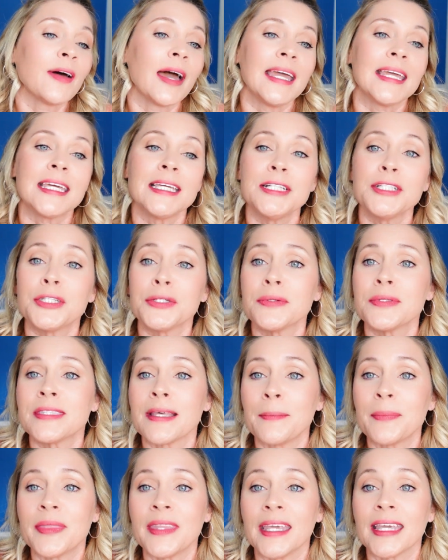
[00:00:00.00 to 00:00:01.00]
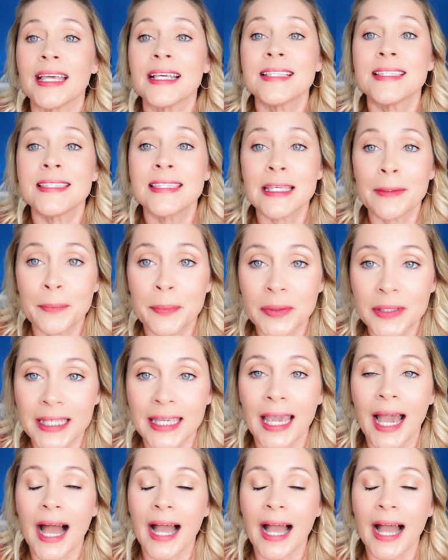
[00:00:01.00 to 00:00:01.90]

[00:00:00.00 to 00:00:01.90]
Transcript: I can do something something simply,